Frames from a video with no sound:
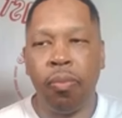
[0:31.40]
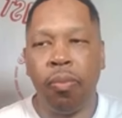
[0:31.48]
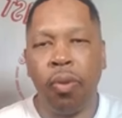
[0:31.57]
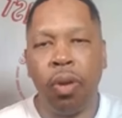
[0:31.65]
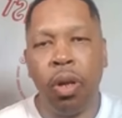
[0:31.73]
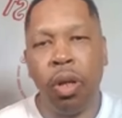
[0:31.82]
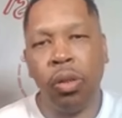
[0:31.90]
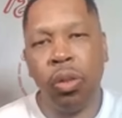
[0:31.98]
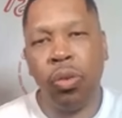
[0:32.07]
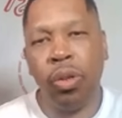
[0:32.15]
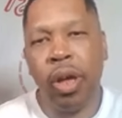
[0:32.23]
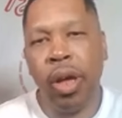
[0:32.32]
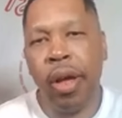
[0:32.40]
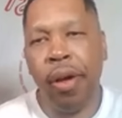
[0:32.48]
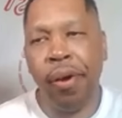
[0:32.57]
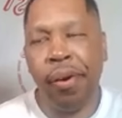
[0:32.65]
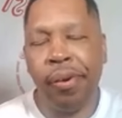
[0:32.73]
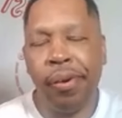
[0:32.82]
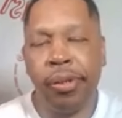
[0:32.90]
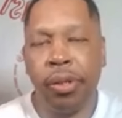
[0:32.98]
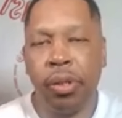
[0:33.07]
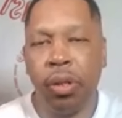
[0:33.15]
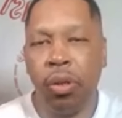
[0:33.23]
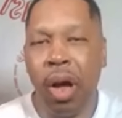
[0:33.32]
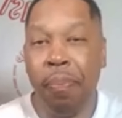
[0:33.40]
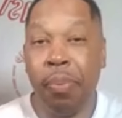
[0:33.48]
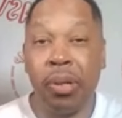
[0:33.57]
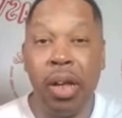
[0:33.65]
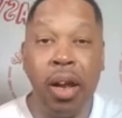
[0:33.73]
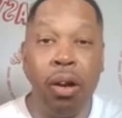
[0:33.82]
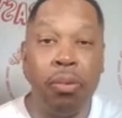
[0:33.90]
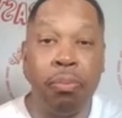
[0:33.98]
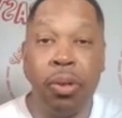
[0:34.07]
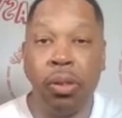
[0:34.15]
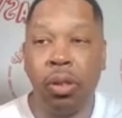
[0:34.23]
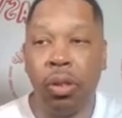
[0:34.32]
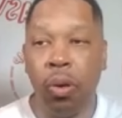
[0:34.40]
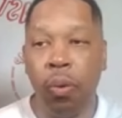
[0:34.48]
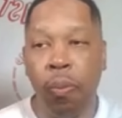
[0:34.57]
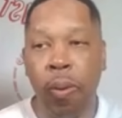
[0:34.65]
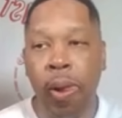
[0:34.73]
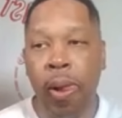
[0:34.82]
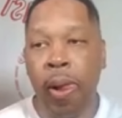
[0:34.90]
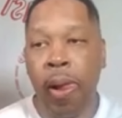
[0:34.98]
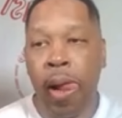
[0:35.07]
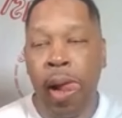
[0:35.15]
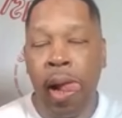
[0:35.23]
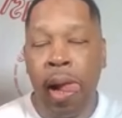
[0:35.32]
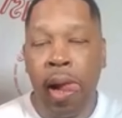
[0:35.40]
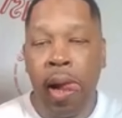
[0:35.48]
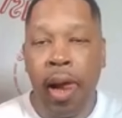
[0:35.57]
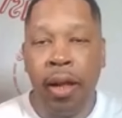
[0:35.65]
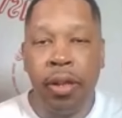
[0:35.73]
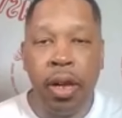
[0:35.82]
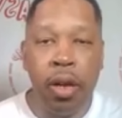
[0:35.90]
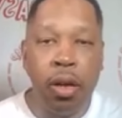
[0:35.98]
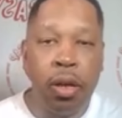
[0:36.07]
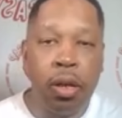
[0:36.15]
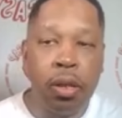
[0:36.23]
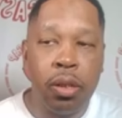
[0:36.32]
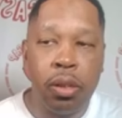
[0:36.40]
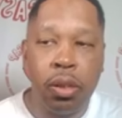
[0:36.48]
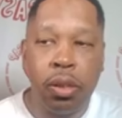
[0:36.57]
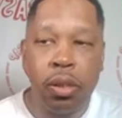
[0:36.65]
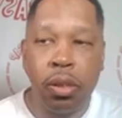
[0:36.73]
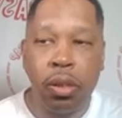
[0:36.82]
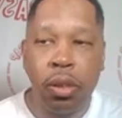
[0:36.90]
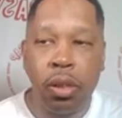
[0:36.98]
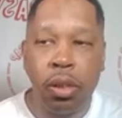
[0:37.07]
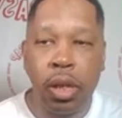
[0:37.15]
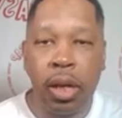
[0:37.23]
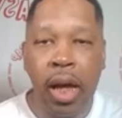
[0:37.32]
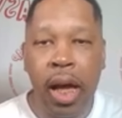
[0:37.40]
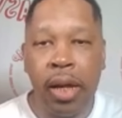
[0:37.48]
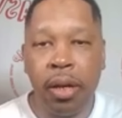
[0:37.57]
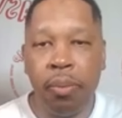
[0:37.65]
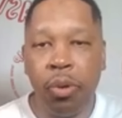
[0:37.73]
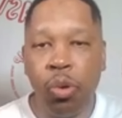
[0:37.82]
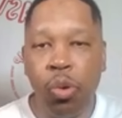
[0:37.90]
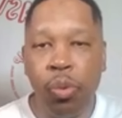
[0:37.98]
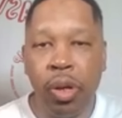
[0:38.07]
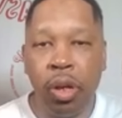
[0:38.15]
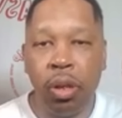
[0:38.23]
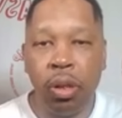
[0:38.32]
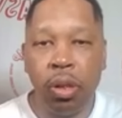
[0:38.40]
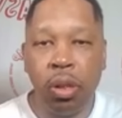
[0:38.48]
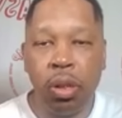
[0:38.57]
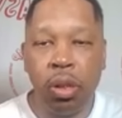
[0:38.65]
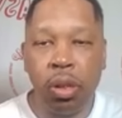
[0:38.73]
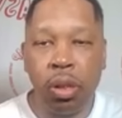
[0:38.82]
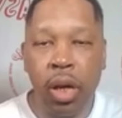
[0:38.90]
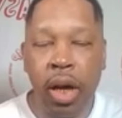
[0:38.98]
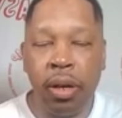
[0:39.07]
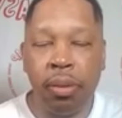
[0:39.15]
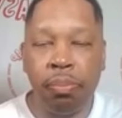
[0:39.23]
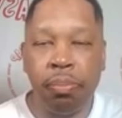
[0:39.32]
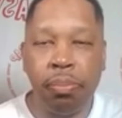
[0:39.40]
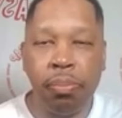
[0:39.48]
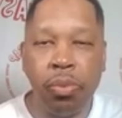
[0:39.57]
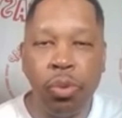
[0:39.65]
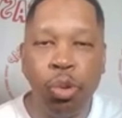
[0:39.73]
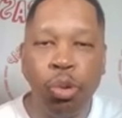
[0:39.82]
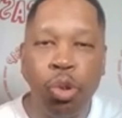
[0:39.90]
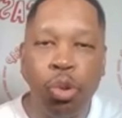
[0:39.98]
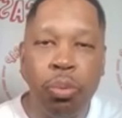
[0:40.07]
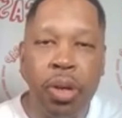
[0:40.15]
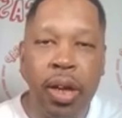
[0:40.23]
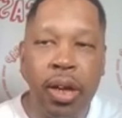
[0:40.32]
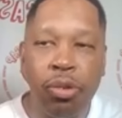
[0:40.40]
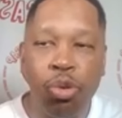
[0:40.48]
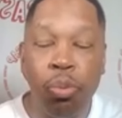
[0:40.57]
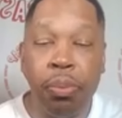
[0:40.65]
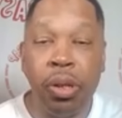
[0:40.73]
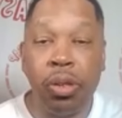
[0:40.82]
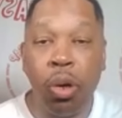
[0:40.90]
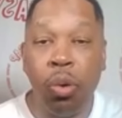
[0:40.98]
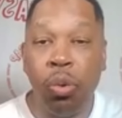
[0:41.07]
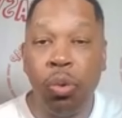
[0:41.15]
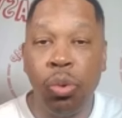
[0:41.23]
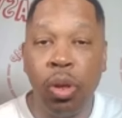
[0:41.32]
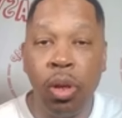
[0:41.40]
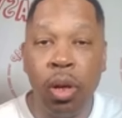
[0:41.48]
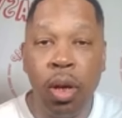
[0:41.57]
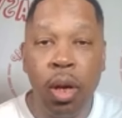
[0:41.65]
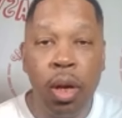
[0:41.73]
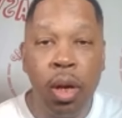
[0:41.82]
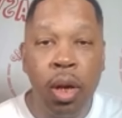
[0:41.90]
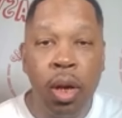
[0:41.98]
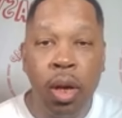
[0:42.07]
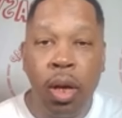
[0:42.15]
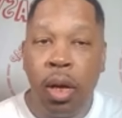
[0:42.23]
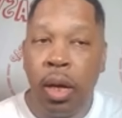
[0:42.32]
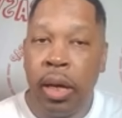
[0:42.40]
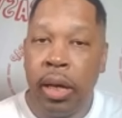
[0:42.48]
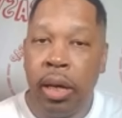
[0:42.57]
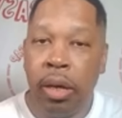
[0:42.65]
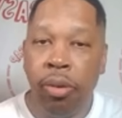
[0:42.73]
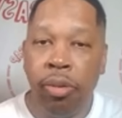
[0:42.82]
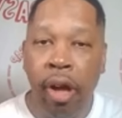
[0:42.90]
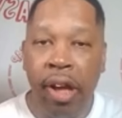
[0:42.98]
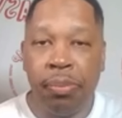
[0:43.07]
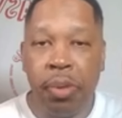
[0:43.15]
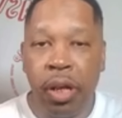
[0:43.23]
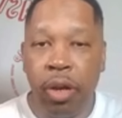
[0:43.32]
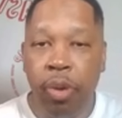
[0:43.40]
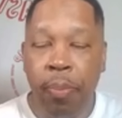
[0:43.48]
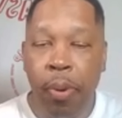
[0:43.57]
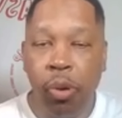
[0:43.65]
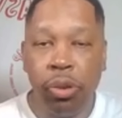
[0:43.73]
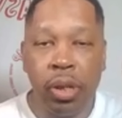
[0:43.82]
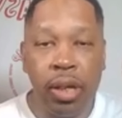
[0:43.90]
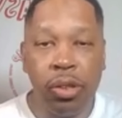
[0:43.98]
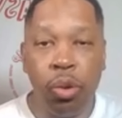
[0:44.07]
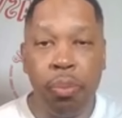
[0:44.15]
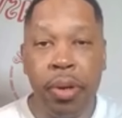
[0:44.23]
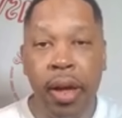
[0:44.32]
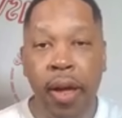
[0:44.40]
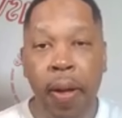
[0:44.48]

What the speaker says: I said, oh yeah. So I put that out months ago. And then, a guy that I'm cool with got a YouTube name, Truth Be Told. He asked me, could he repost it? I told him, yeah.